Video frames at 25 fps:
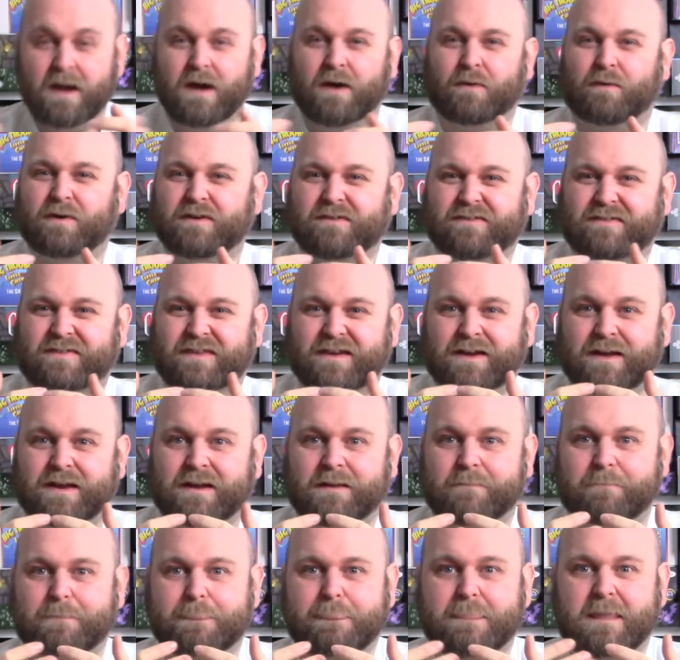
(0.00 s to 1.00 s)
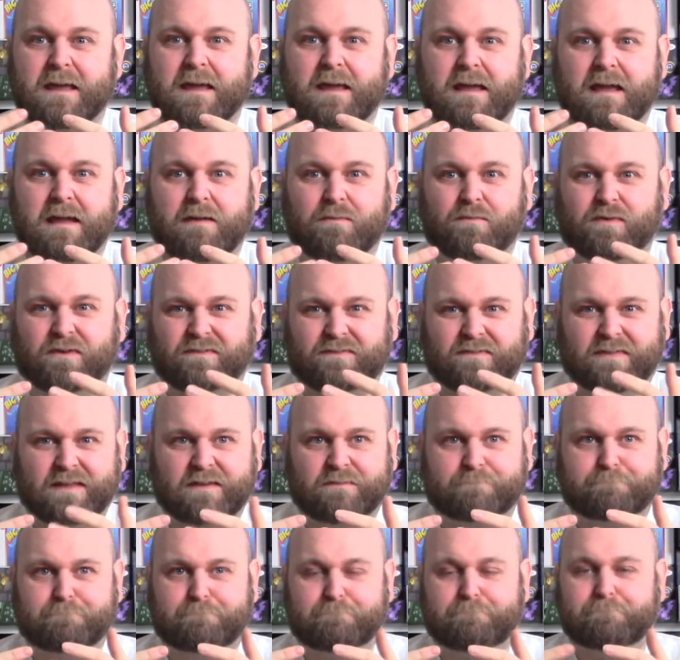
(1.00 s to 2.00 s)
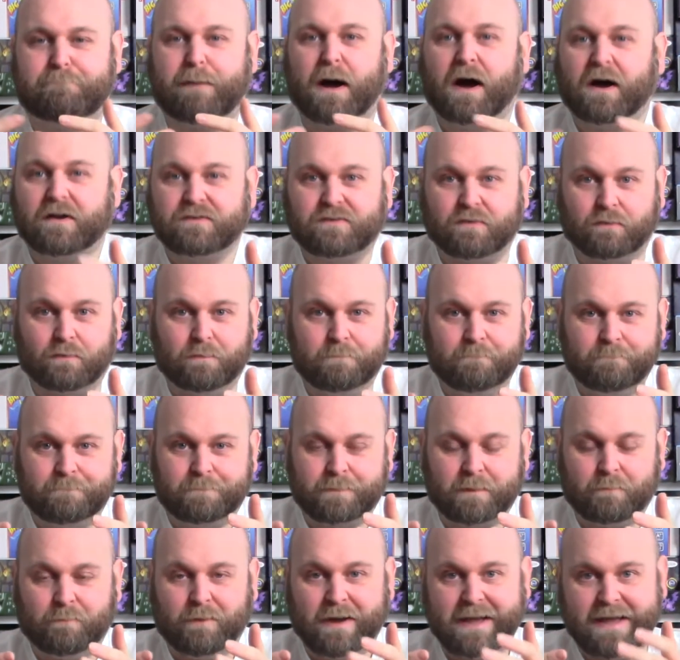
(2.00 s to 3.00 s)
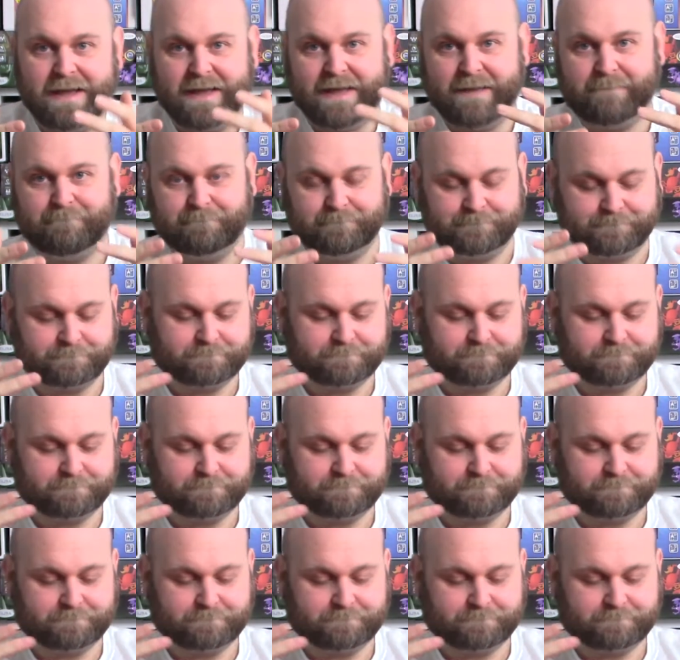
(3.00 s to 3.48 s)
was that it was this puzzle where